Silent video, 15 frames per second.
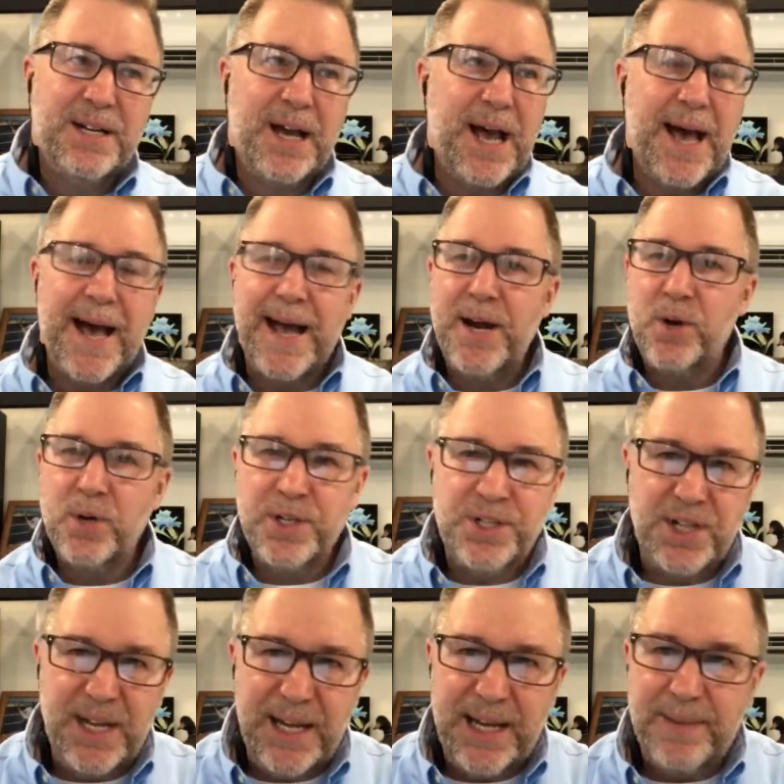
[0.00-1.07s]
hire a
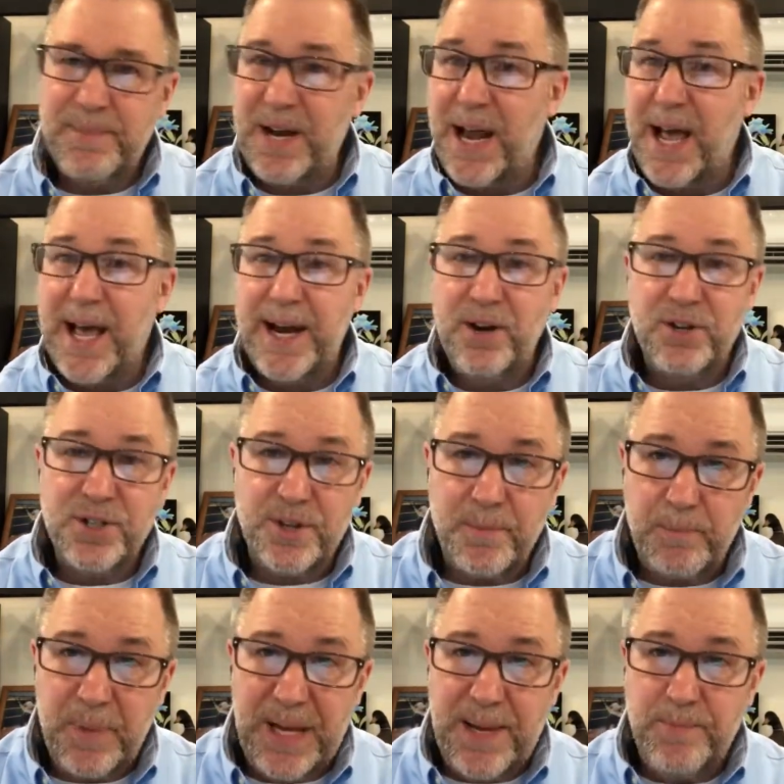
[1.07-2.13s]
team and hire some
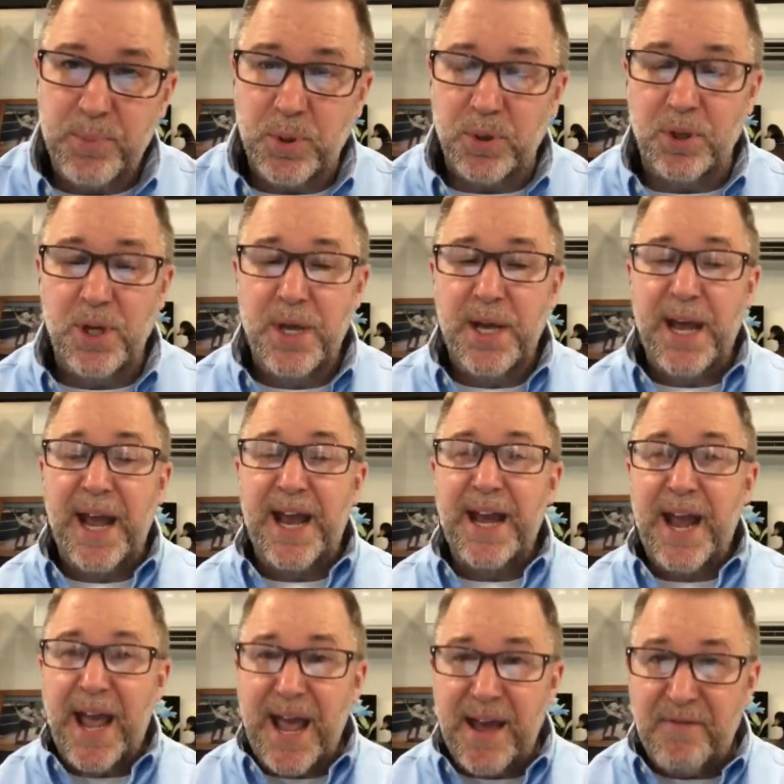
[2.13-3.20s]
people
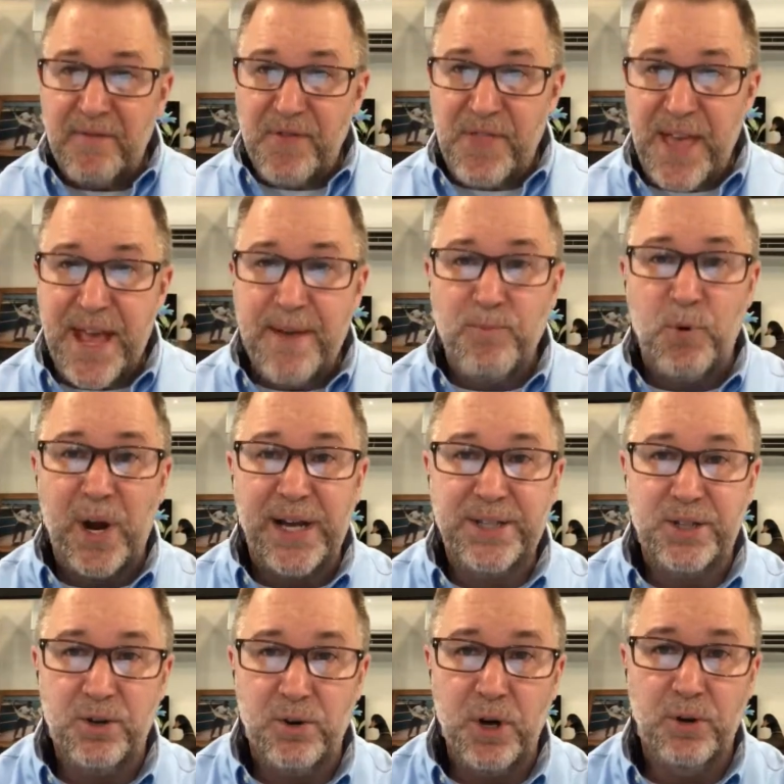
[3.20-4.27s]
and have them
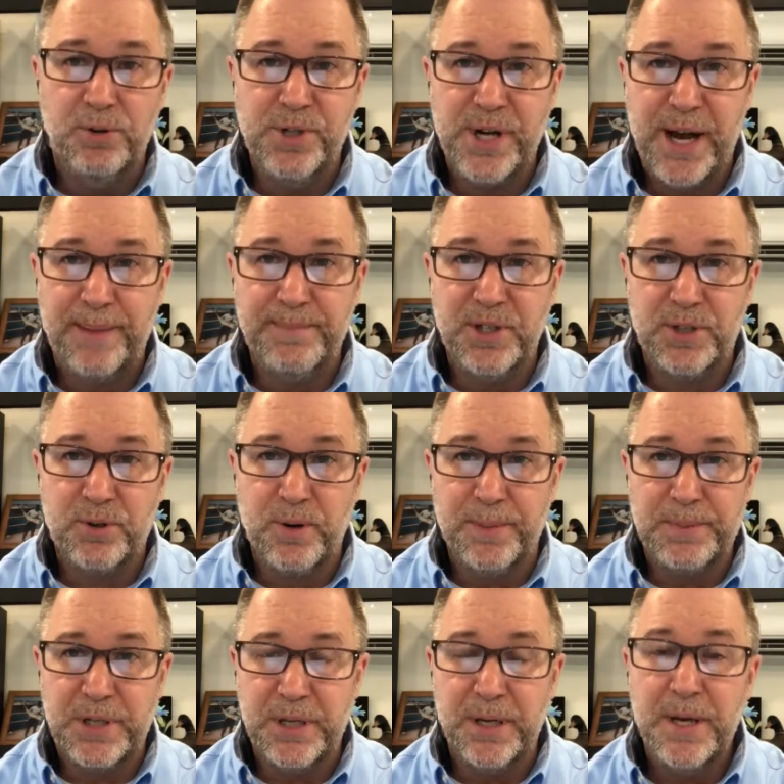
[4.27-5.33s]
write their own job
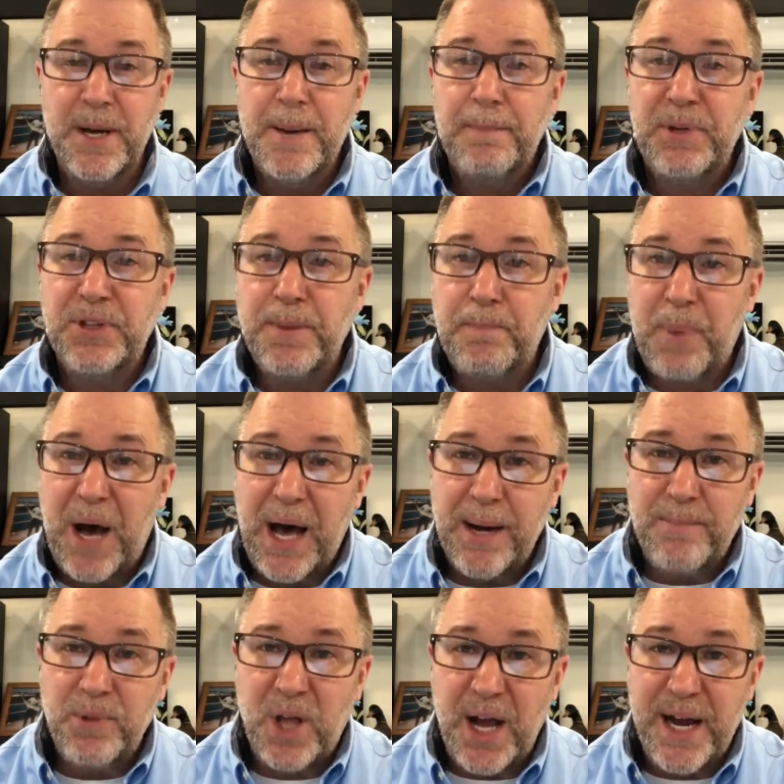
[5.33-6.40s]
description. But the
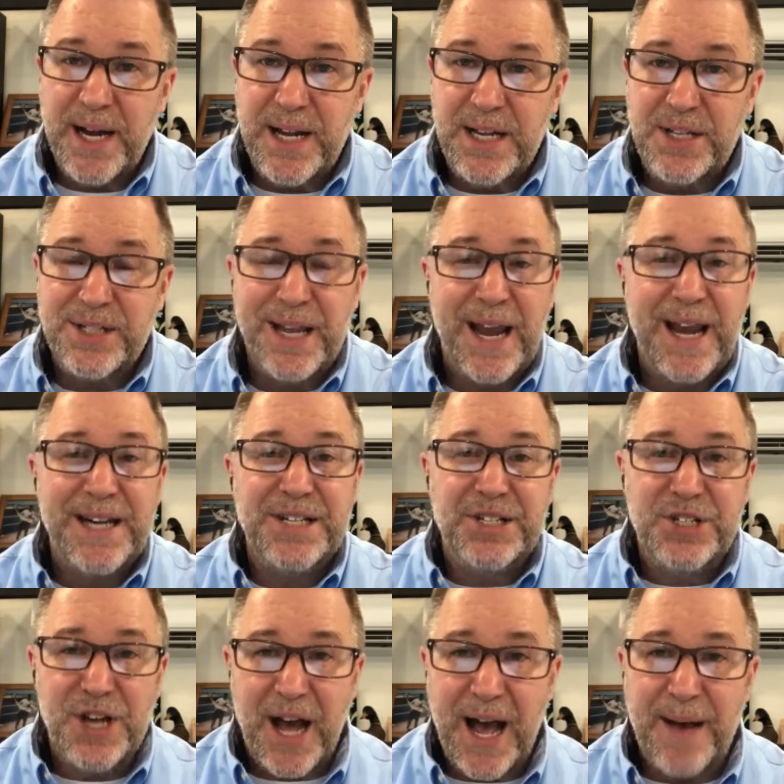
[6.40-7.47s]
bottom line is a
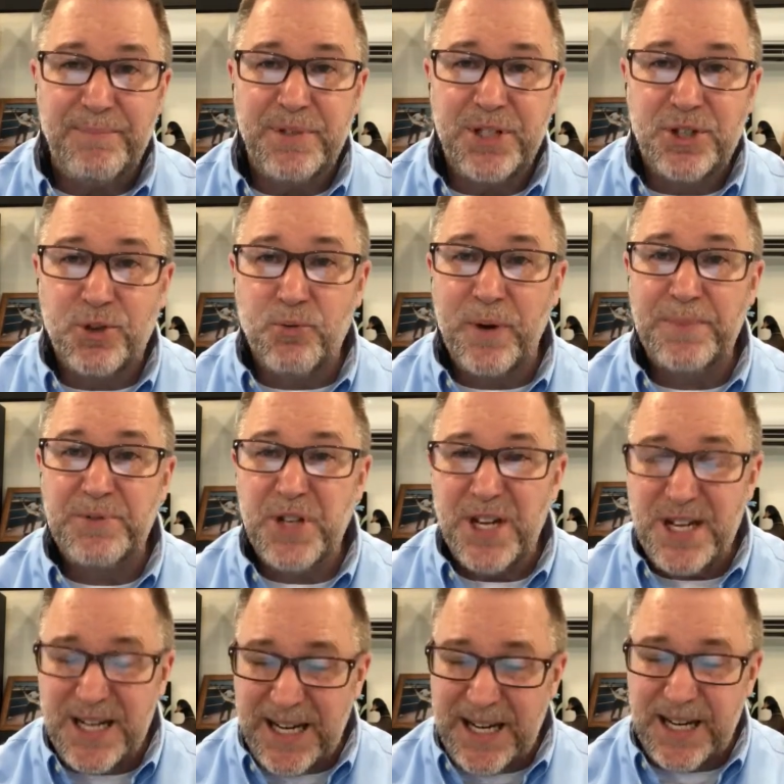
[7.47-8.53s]
job
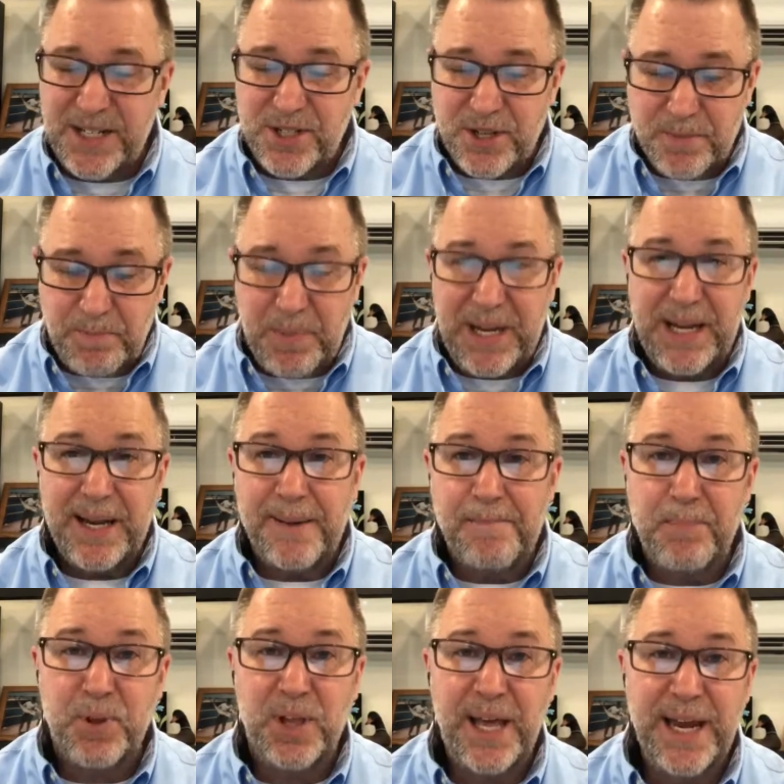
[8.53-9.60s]
description needs to be in
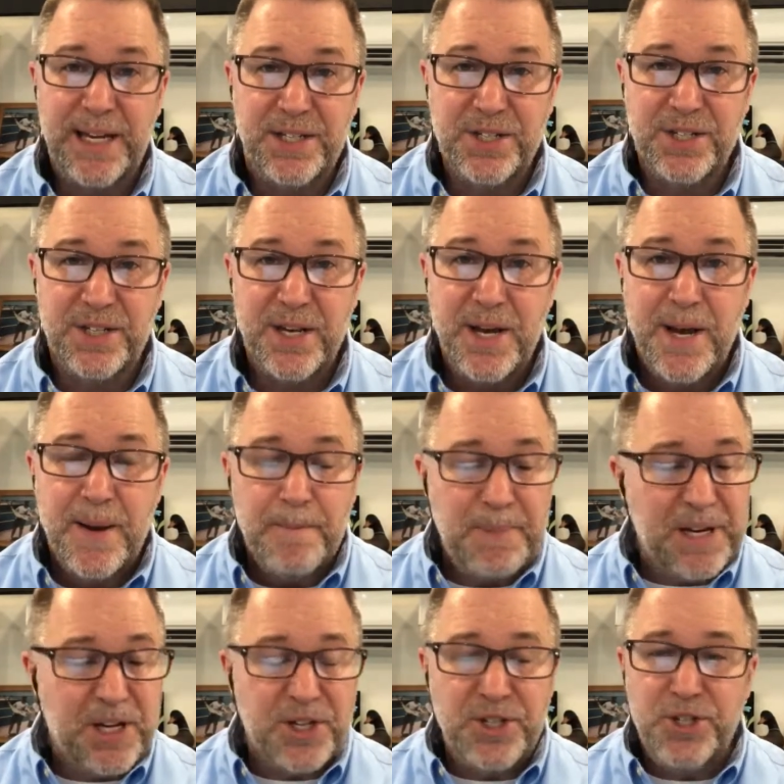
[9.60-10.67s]
place
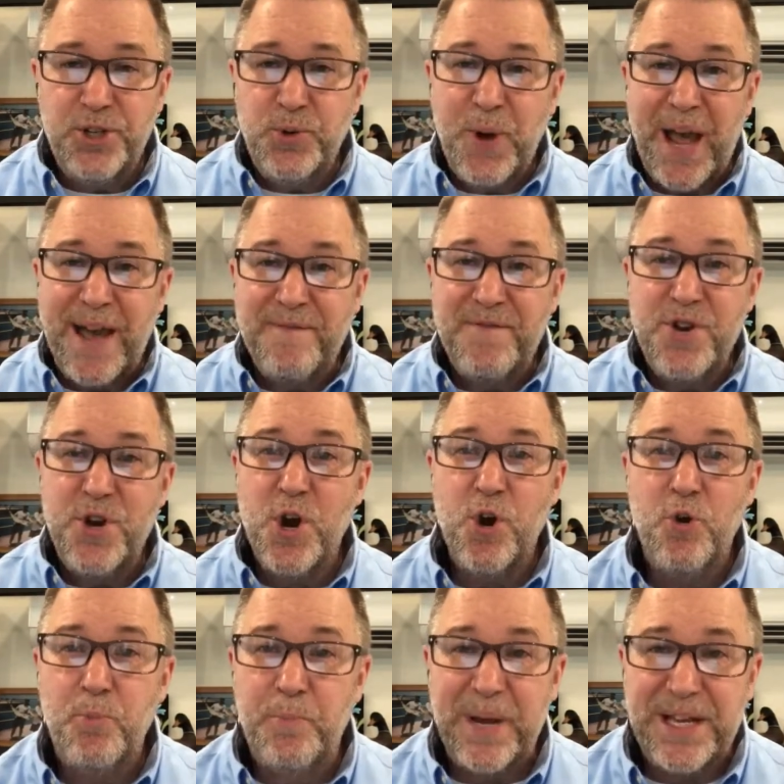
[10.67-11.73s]
because you have
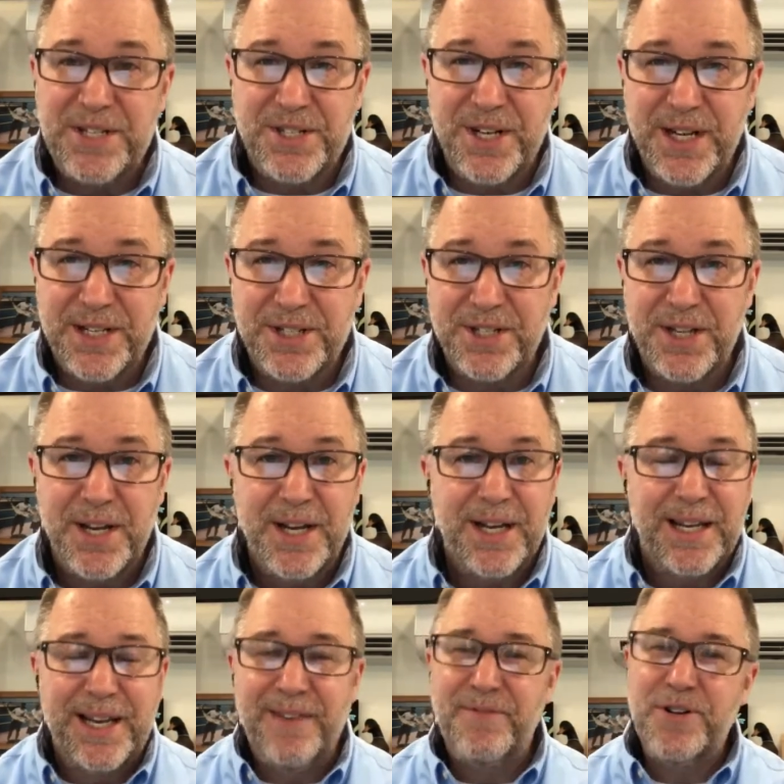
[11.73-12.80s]
no business
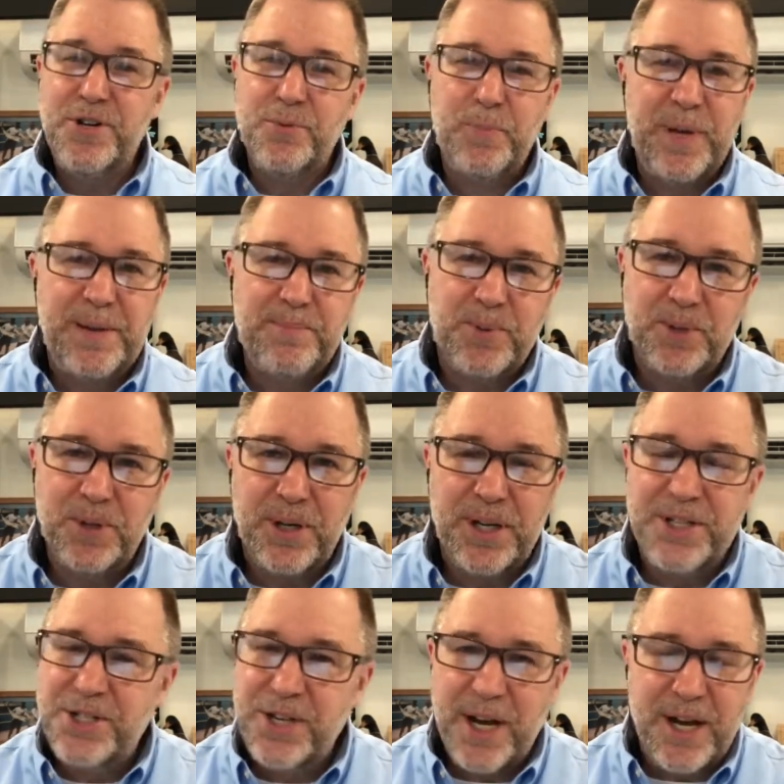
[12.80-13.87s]
giving your people
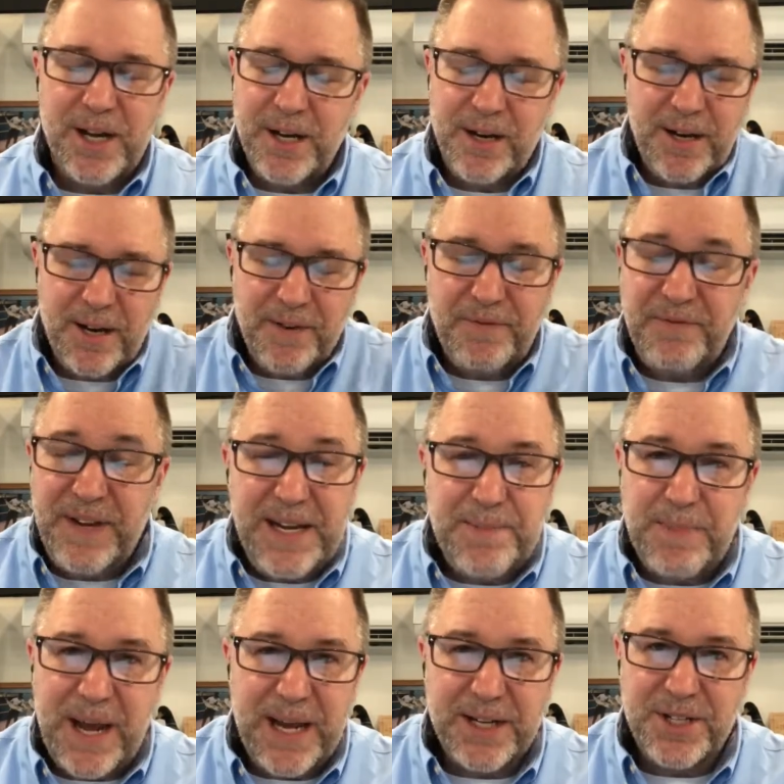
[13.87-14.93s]
a
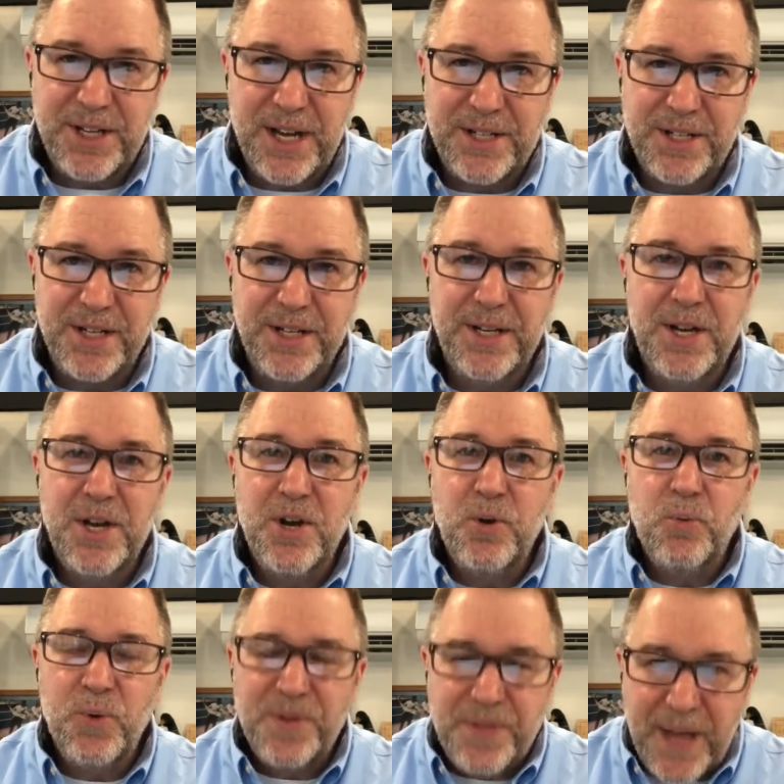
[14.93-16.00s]
feedback session
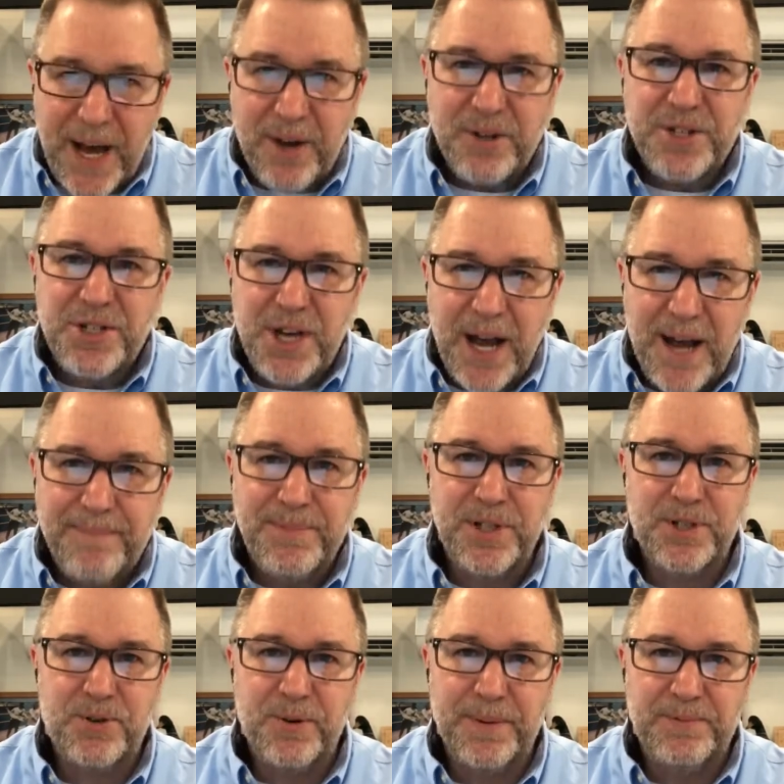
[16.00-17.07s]
without a job
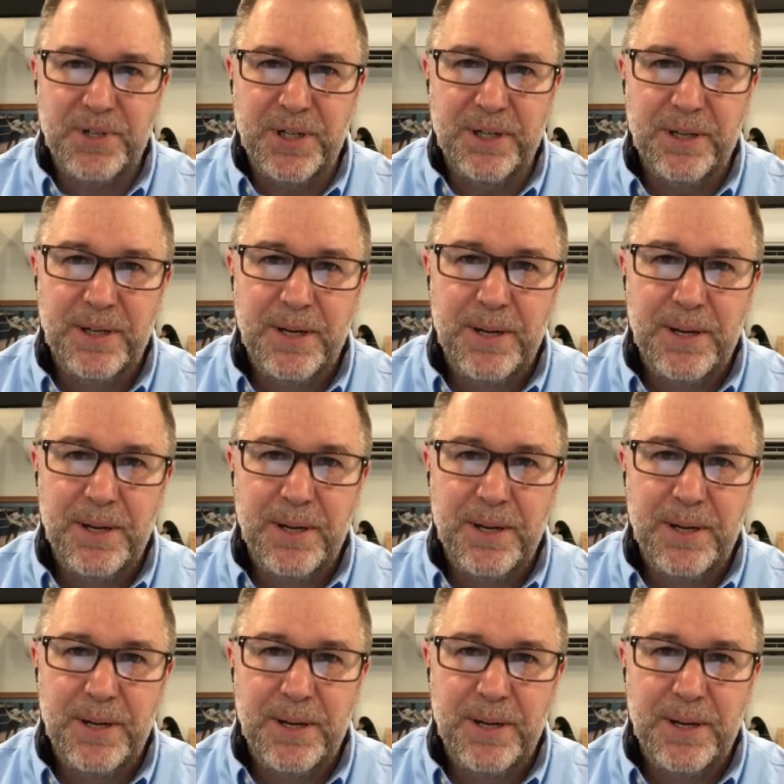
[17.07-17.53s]
description.